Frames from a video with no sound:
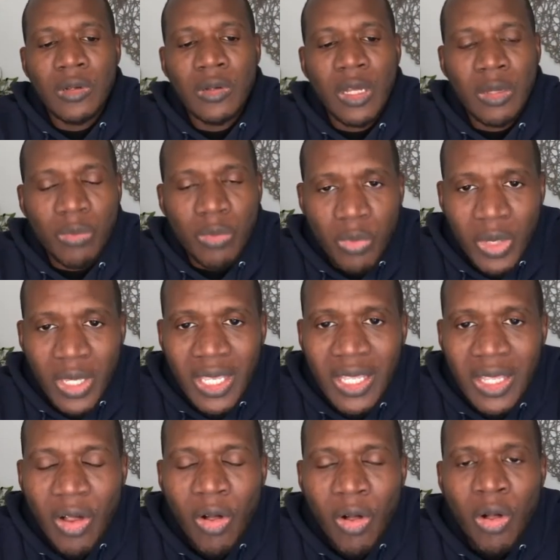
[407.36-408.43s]
And
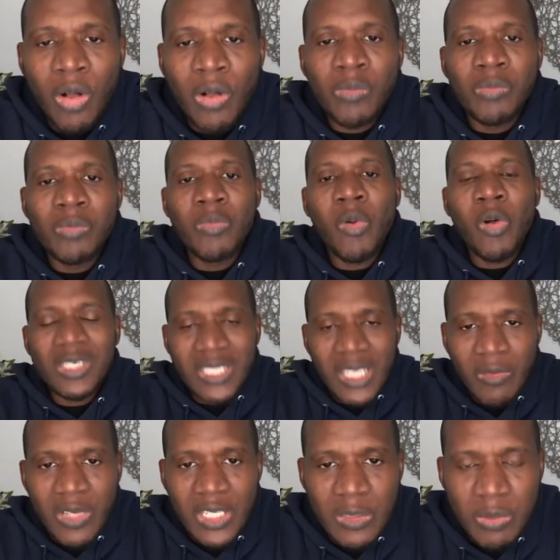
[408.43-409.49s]
we all must
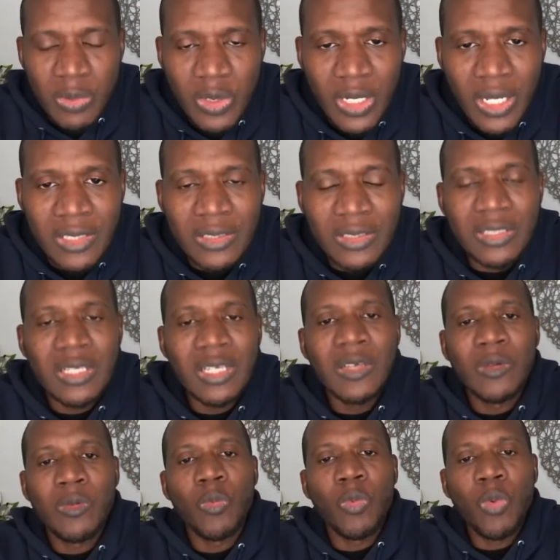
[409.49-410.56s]
have experienced
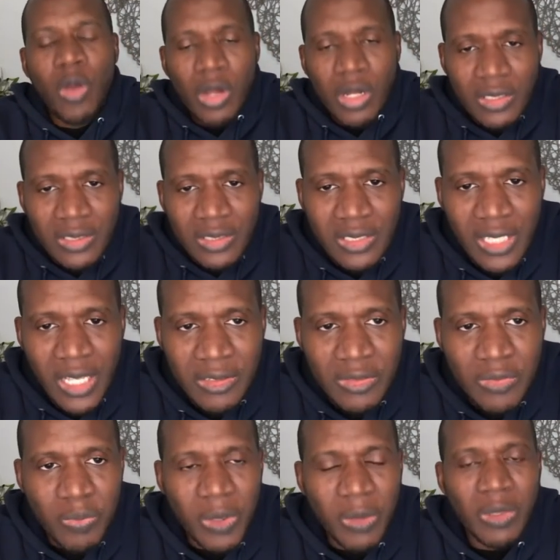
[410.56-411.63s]
words
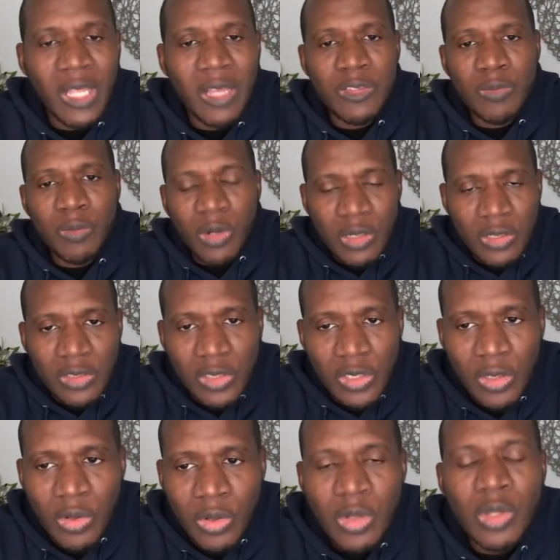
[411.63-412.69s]
that people have spoken to
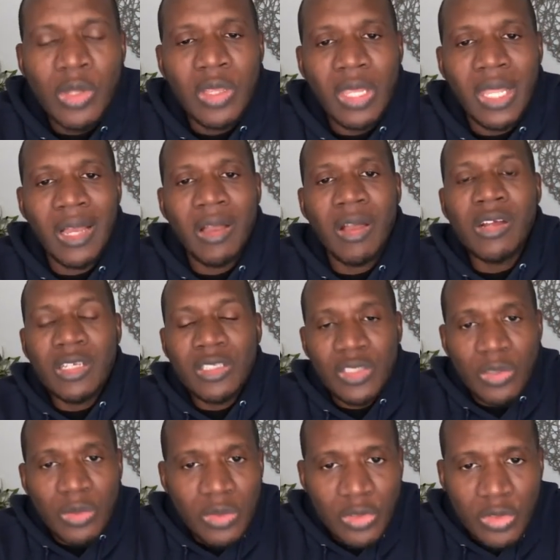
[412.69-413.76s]
you that hurt
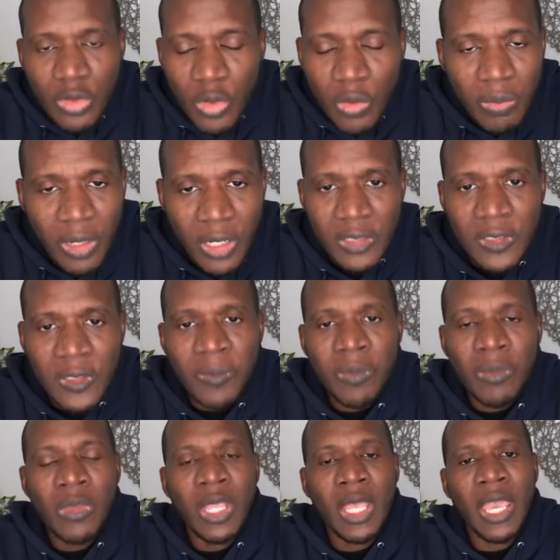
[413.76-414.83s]
you so much,
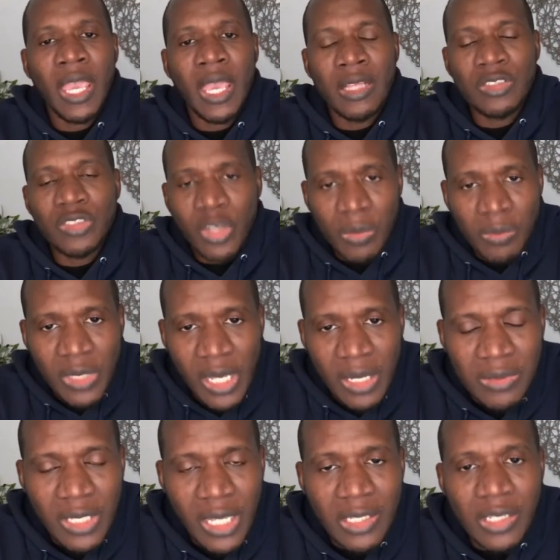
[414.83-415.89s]
and
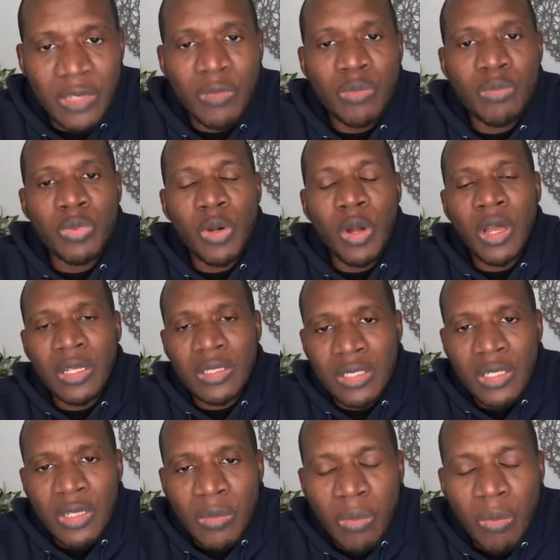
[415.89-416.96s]
sometimes that even brought
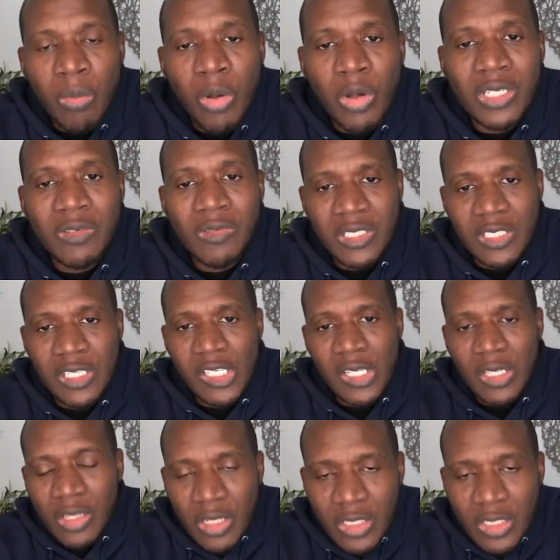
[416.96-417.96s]
more devastation.